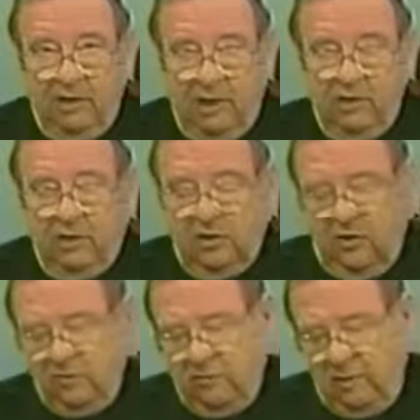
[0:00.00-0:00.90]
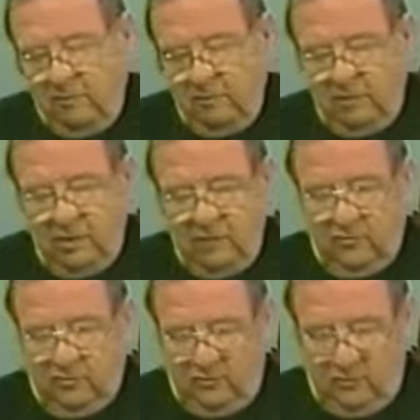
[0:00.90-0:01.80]
Now, you can always come up with
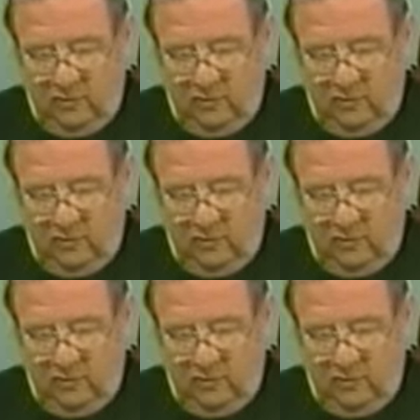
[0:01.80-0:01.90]
reasons